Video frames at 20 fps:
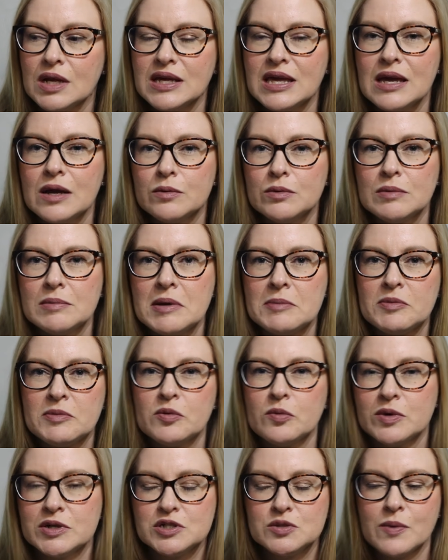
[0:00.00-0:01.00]
I can't remember
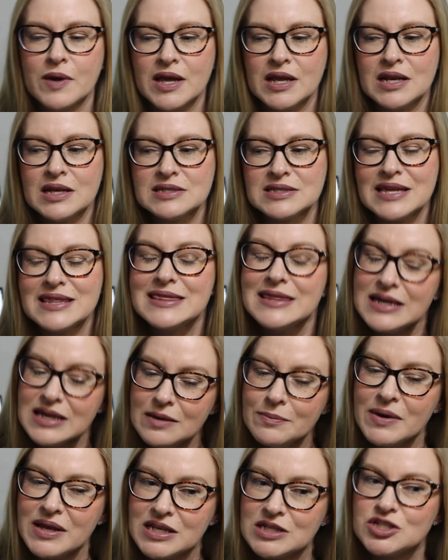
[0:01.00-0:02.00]
which way it is. I think
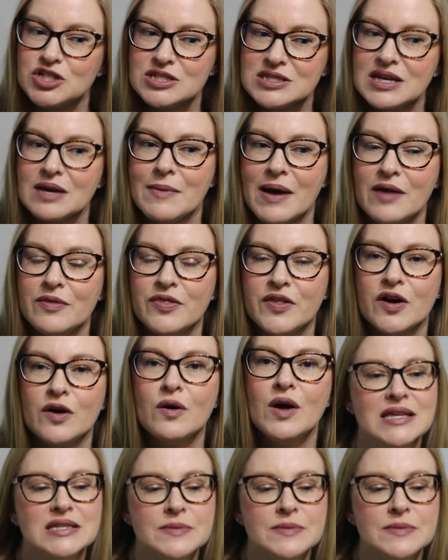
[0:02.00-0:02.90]
it might have just come out though.